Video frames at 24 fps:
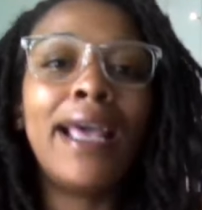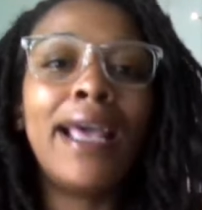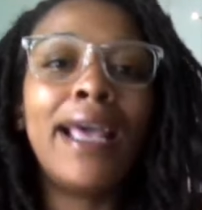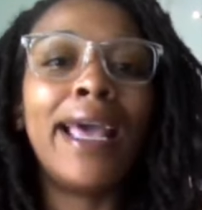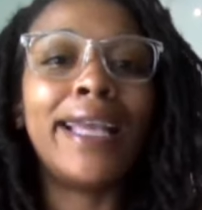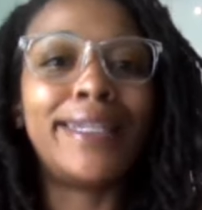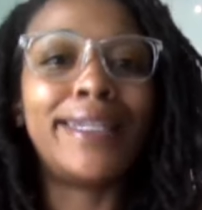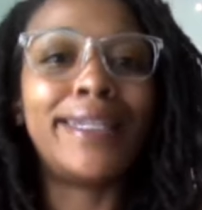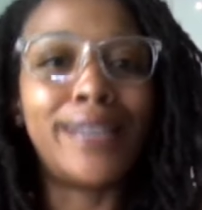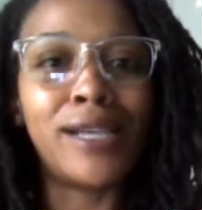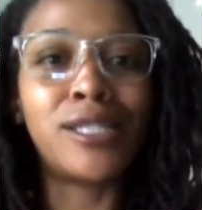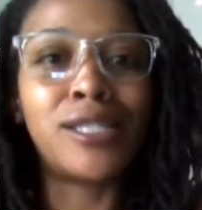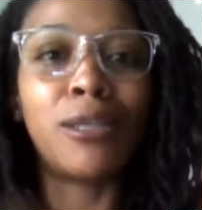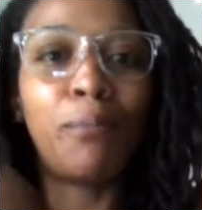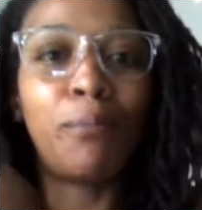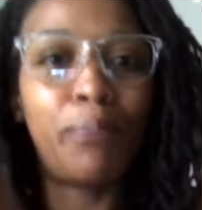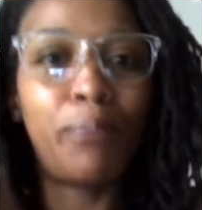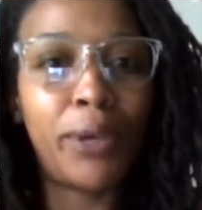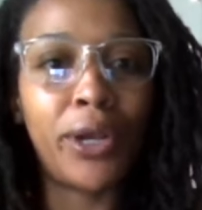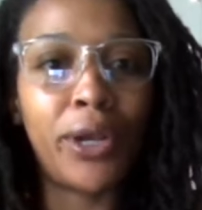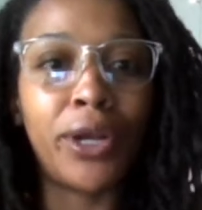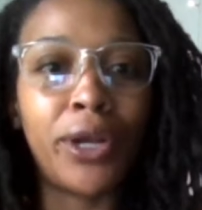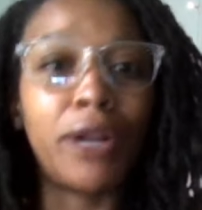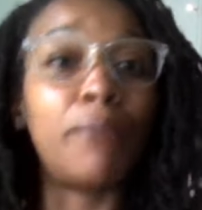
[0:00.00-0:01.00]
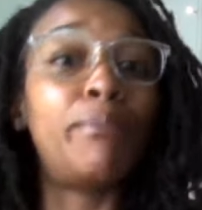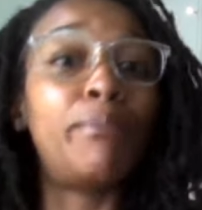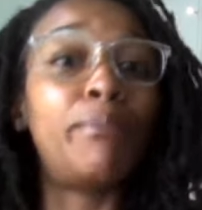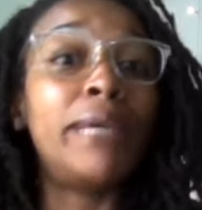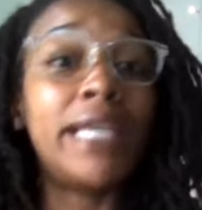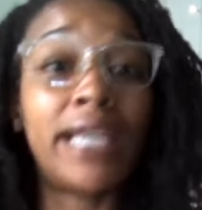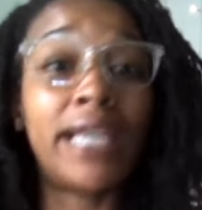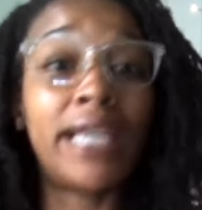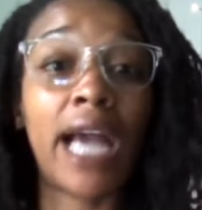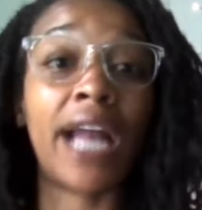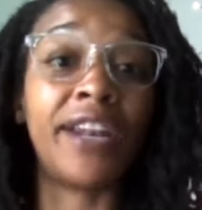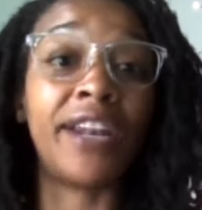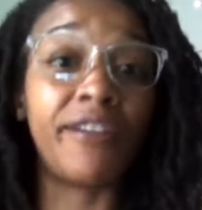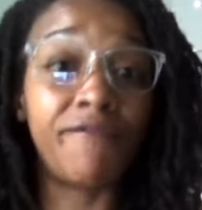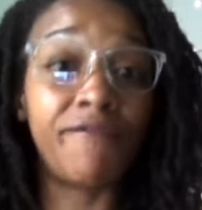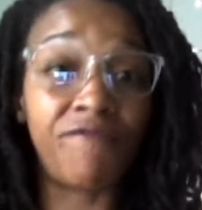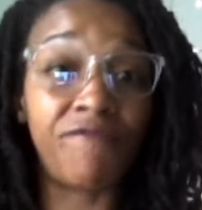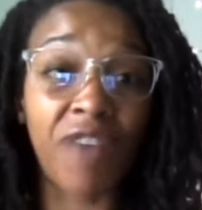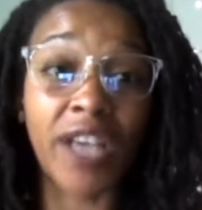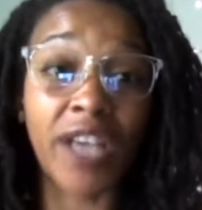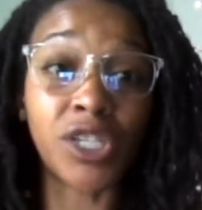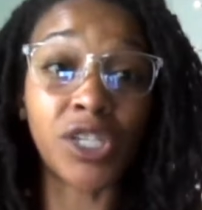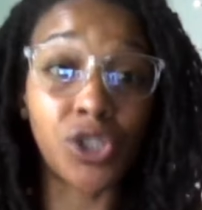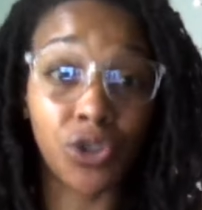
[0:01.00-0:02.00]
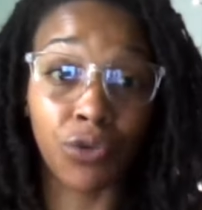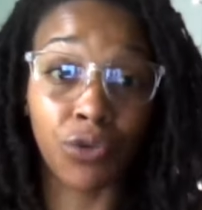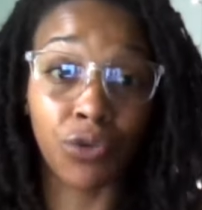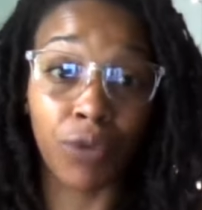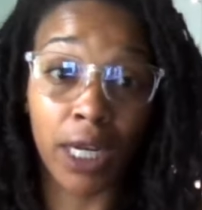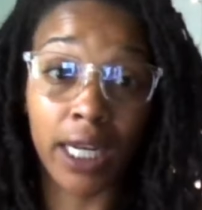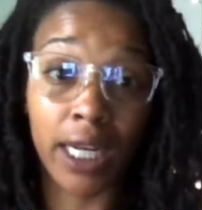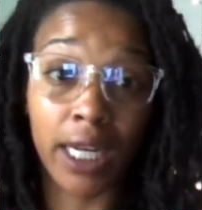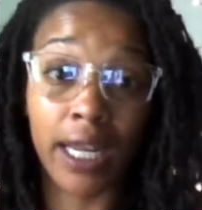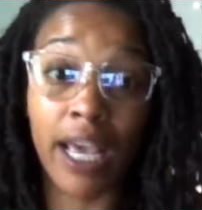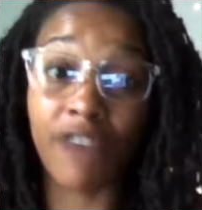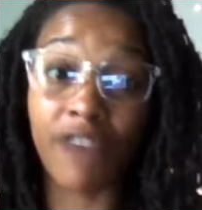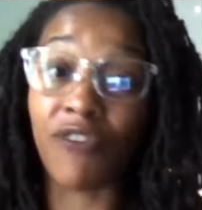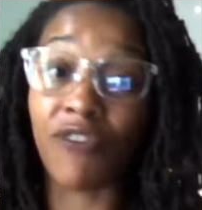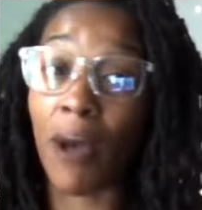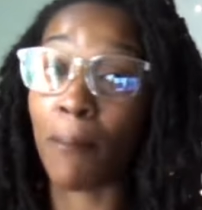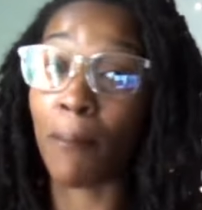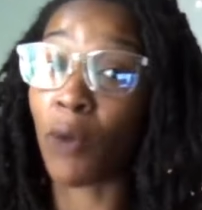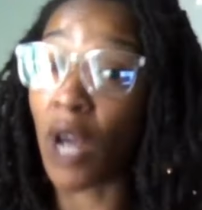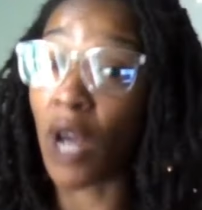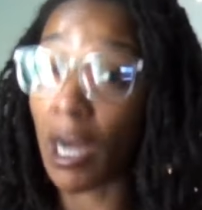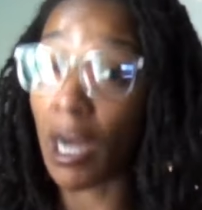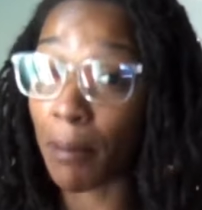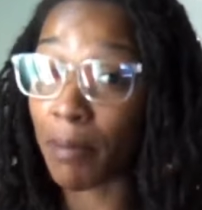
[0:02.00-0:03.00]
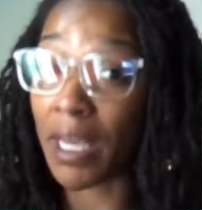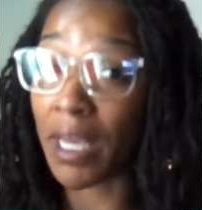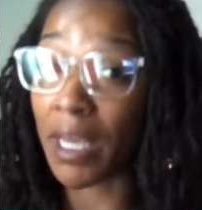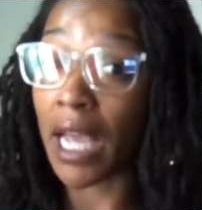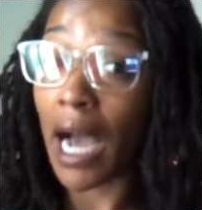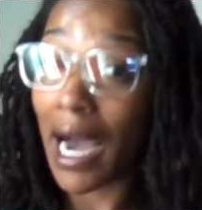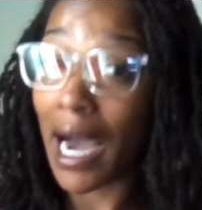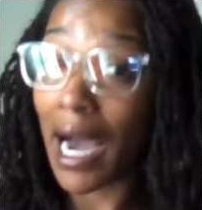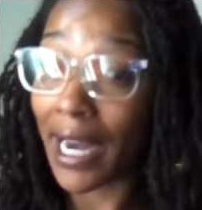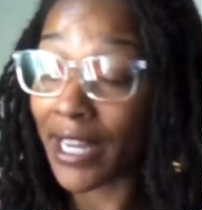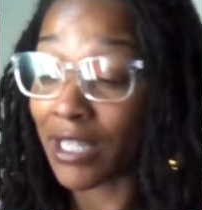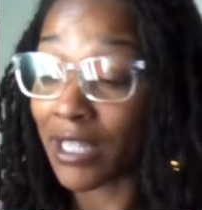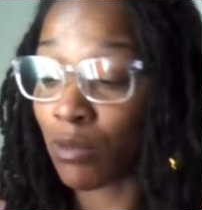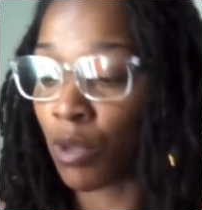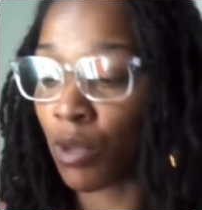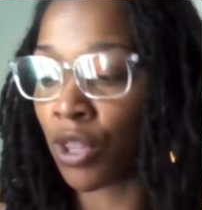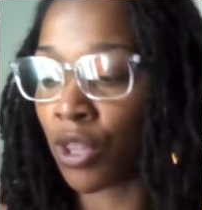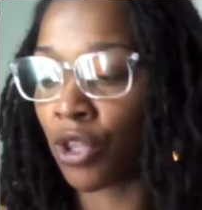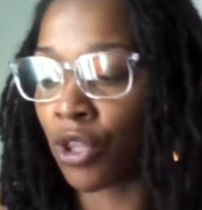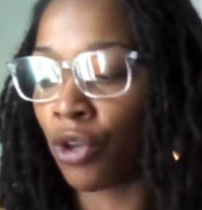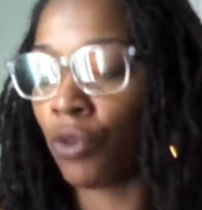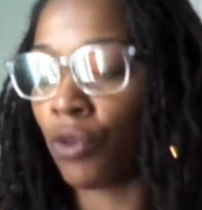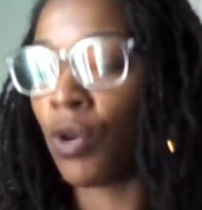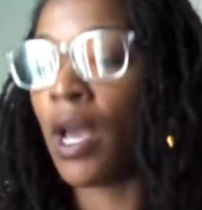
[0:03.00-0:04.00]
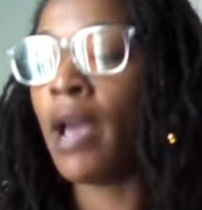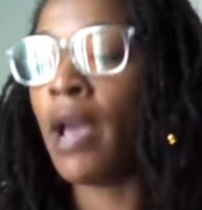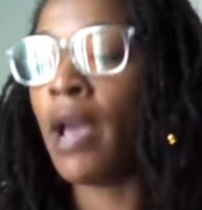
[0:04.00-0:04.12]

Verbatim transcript: it does appear to be kind of festering, if I'm going to be honest with you.